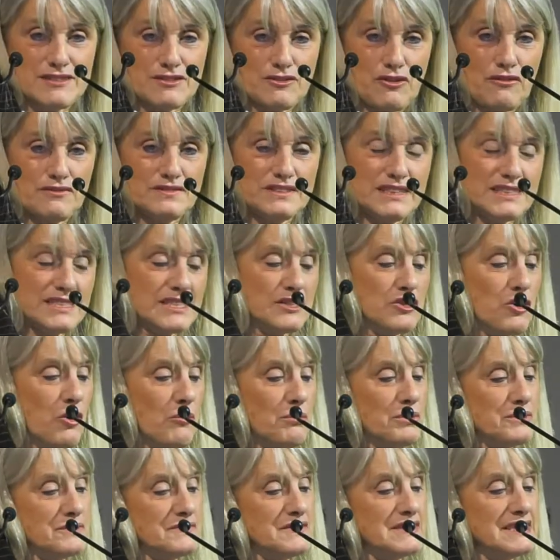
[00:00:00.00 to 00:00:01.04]
of the slope
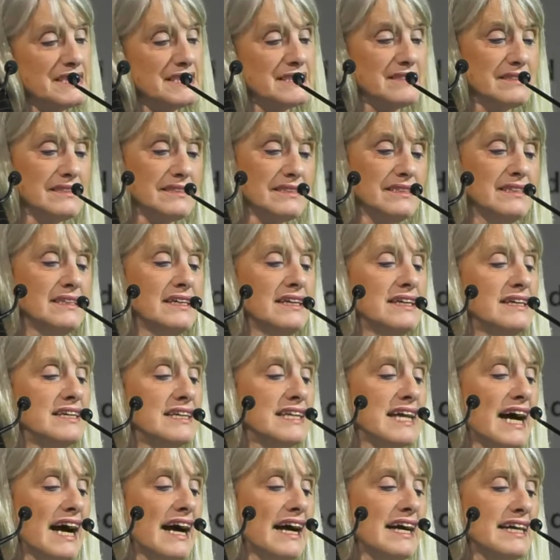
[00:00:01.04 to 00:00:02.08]
of this
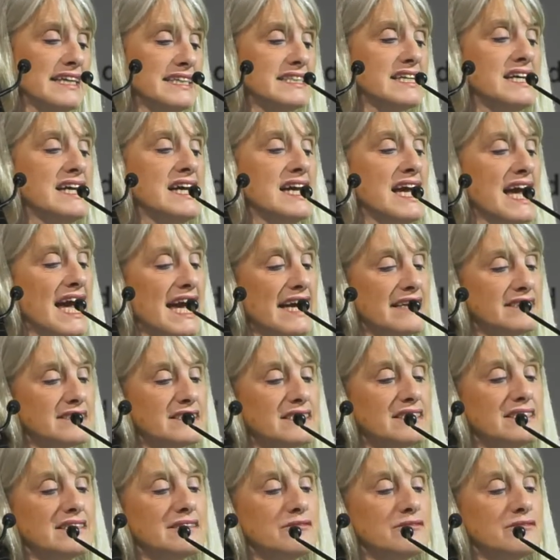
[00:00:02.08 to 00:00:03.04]
line, and